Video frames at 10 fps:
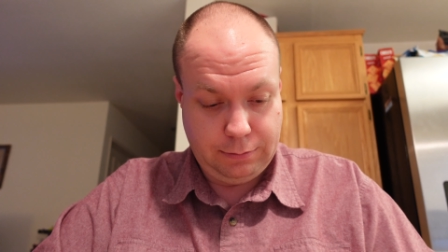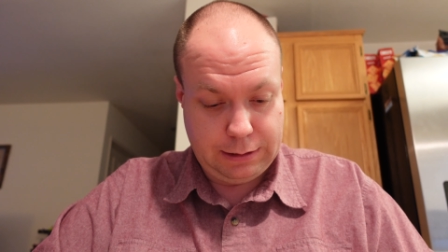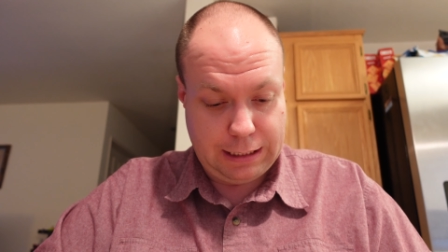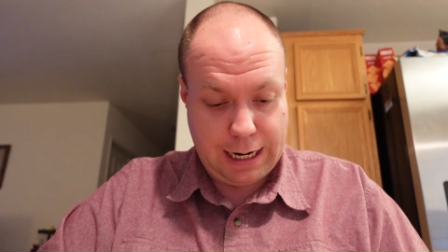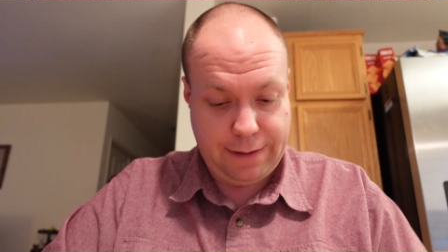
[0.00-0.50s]

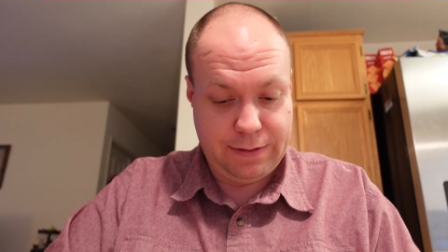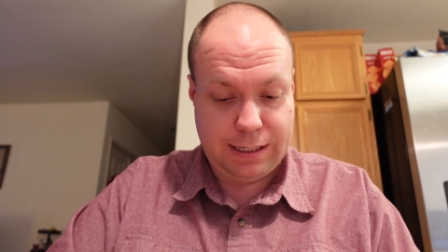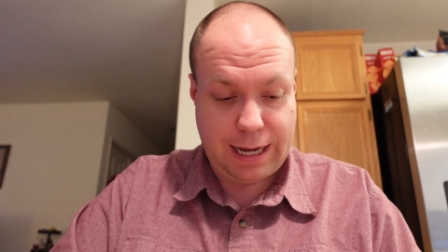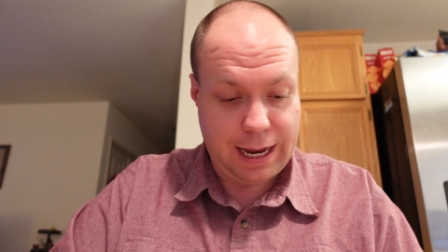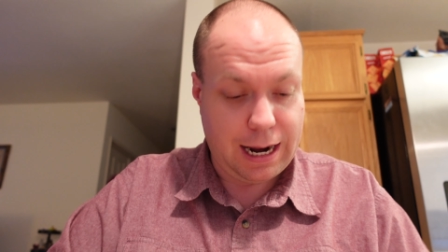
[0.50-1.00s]
It's not even
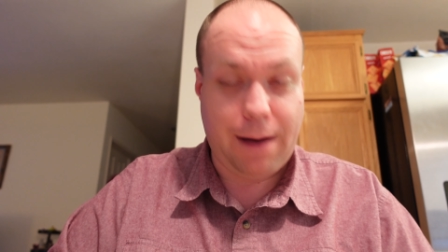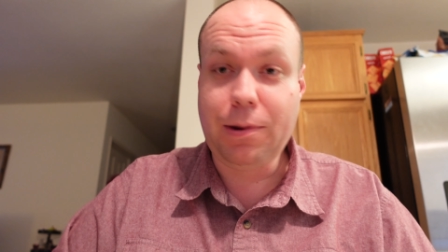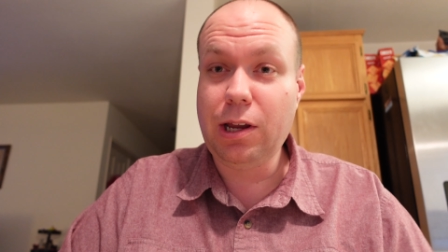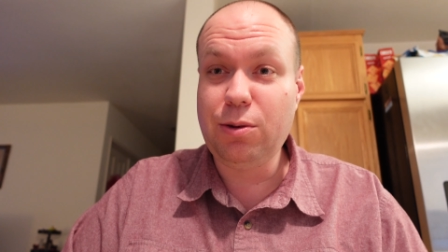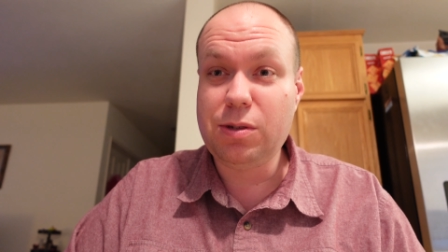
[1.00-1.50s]
staying. I'm
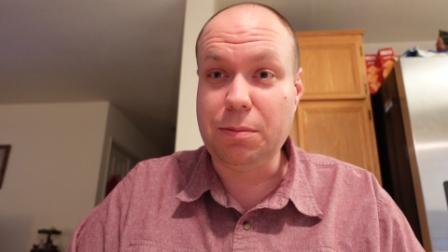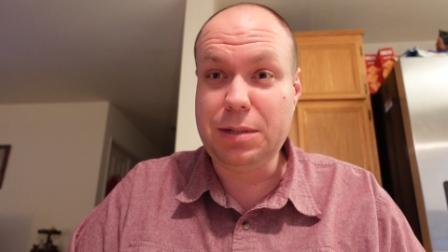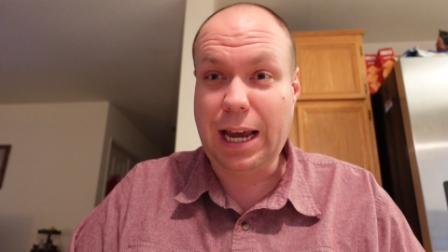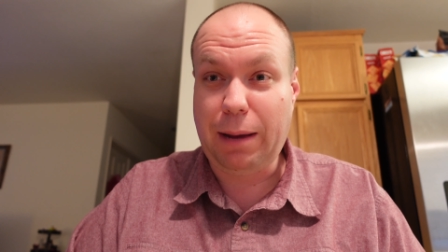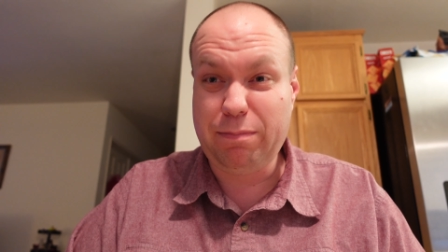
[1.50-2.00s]
going to use some
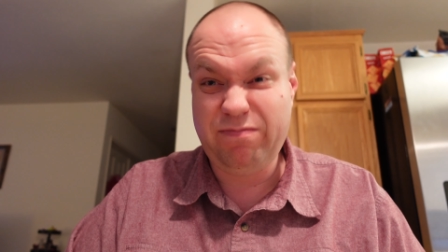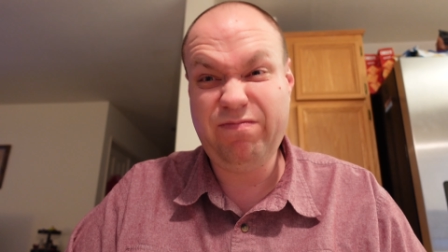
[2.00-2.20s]
tape.